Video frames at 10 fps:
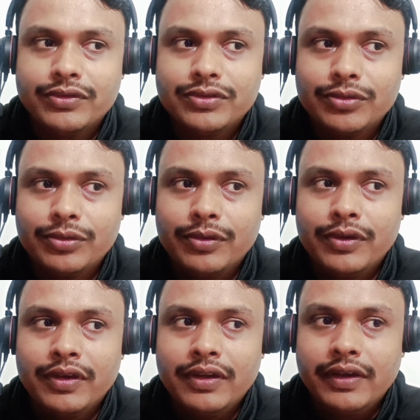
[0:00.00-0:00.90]
So
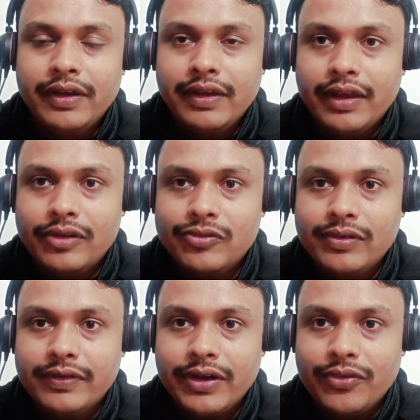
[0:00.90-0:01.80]

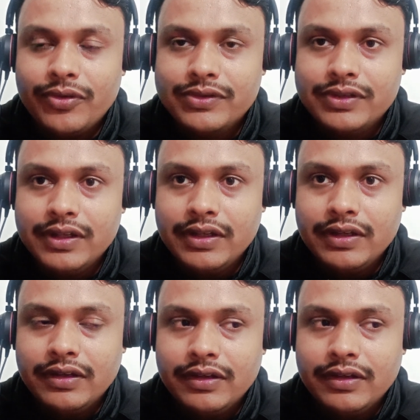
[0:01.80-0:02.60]
actually that was the